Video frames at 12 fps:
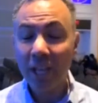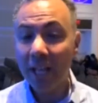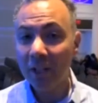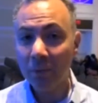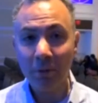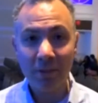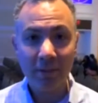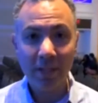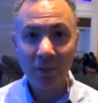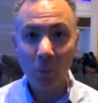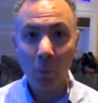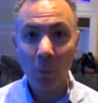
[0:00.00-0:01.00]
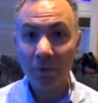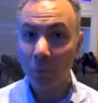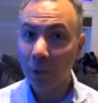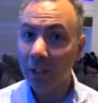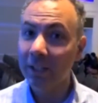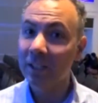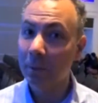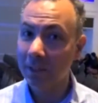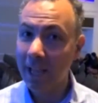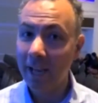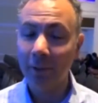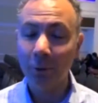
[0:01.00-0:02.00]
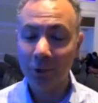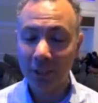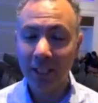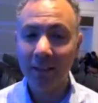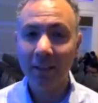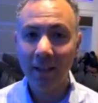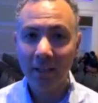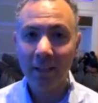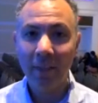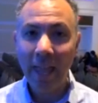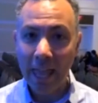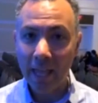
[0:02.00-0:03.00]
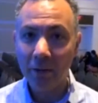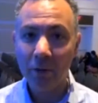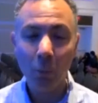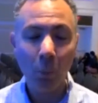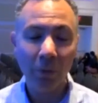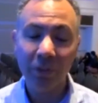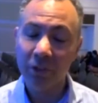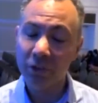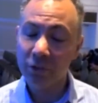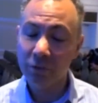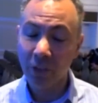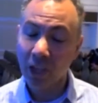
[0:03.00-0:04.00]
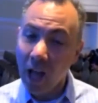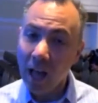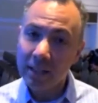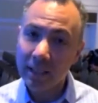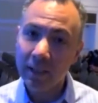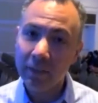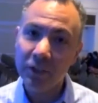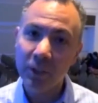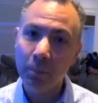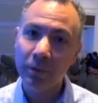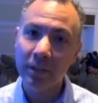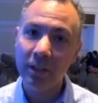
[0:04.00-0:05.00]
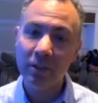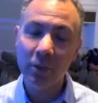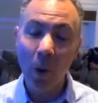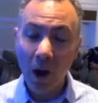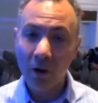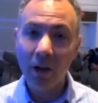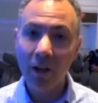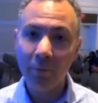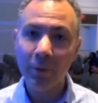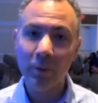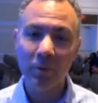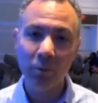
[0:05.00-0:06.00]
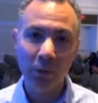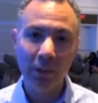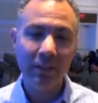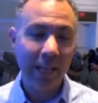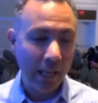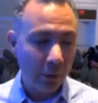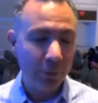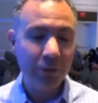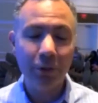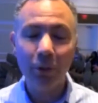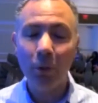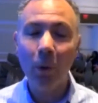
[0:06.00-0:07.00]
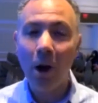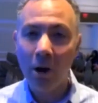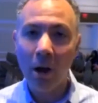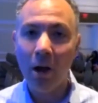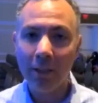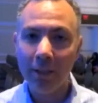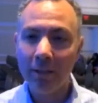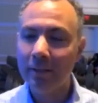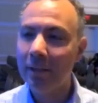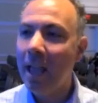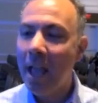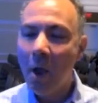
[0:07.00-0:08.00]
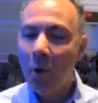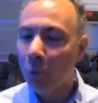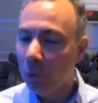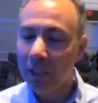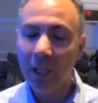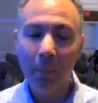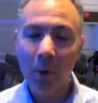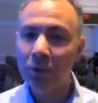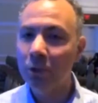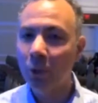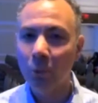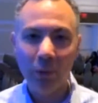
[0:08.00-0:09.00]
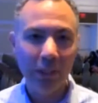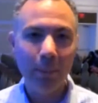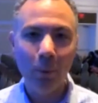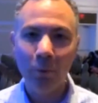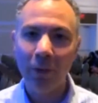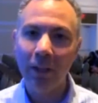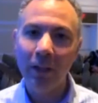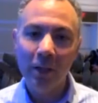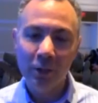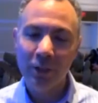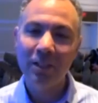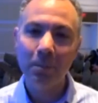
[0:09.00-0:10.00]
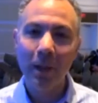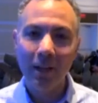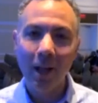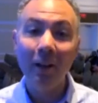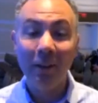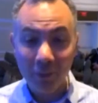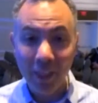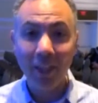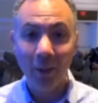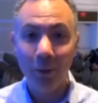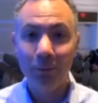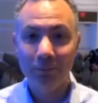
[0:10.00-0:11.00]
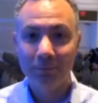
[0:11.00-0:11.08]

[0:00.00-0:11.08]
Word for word: Janet's presentation was really spectacular. She hit the nail on the head with the content that she presented to our conference was really tailored to our audience, really emotional, really moving, just spot on. Thank you.